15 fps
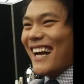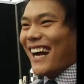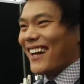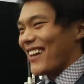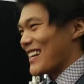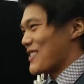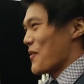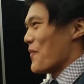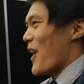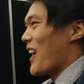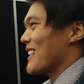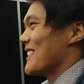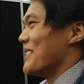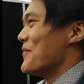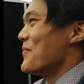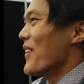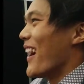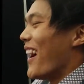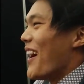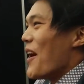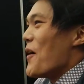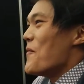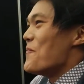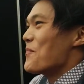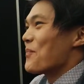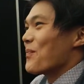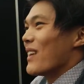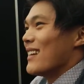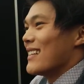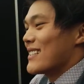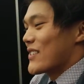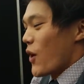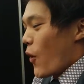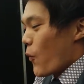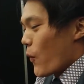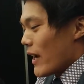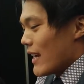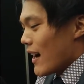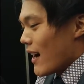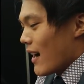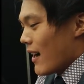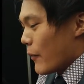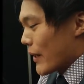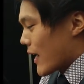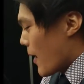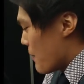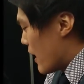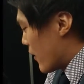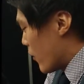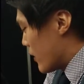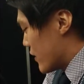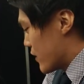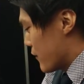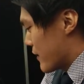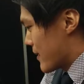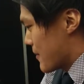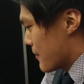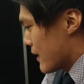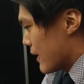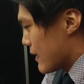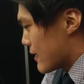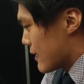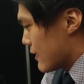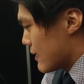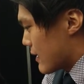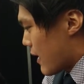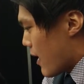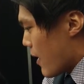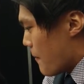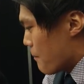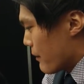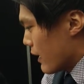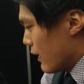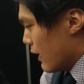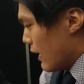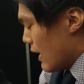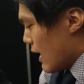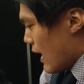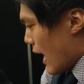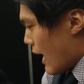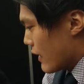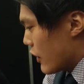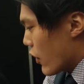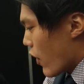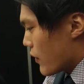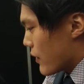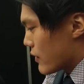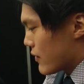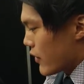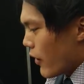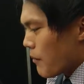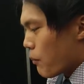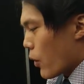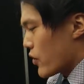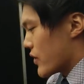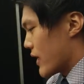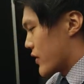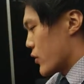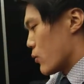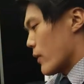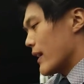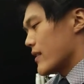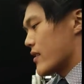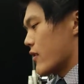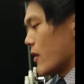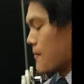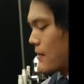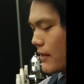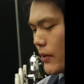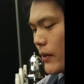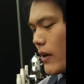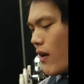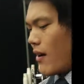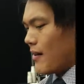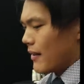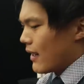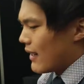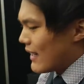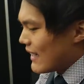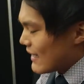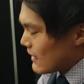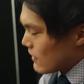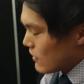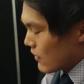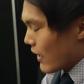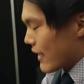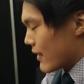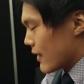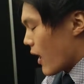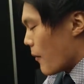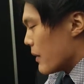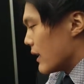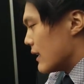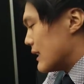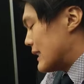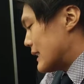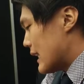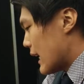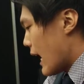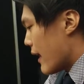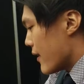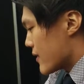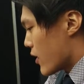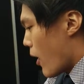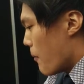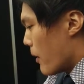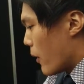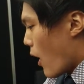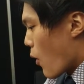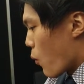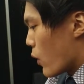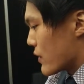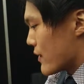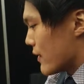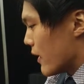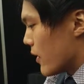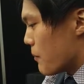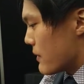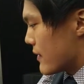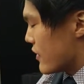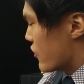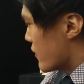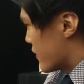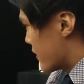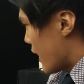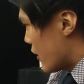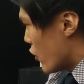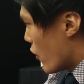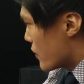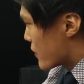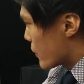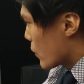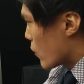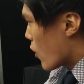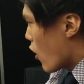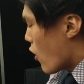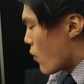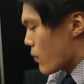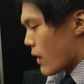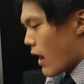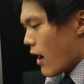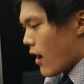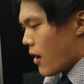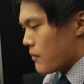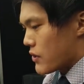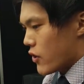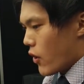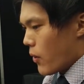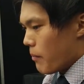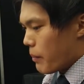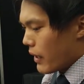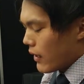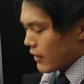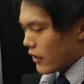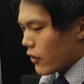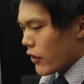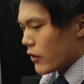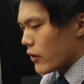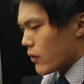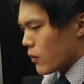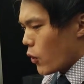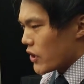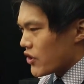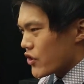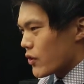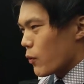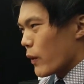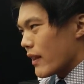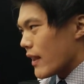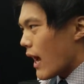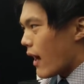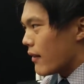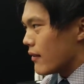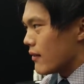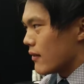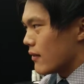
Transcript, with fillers: I like to embarrass him. Um, so we uh, we came out, auditioned for some things, and um, and you know certain projects you'll read a script and you'll go, oh, like I mean at the time I, I wasn't in a position to say no to a role, um, so but you know you'd audition without